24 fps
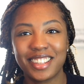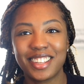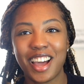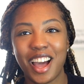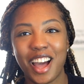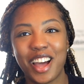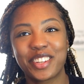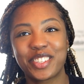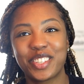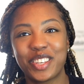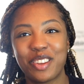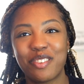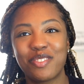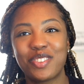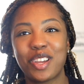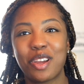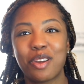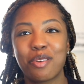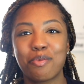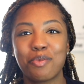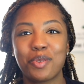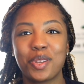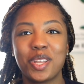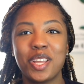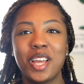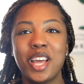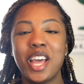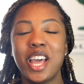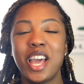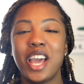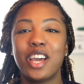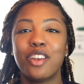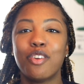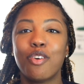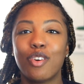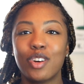cognitive therapy,
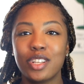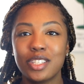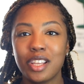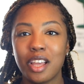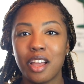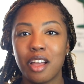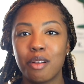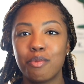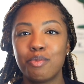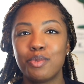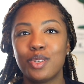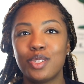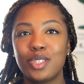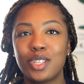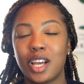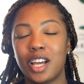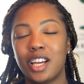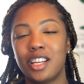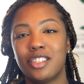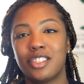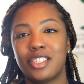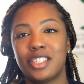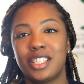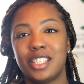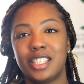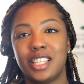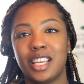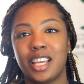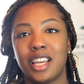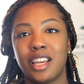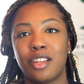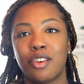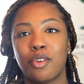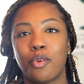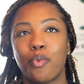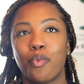and also helps you to
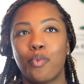understand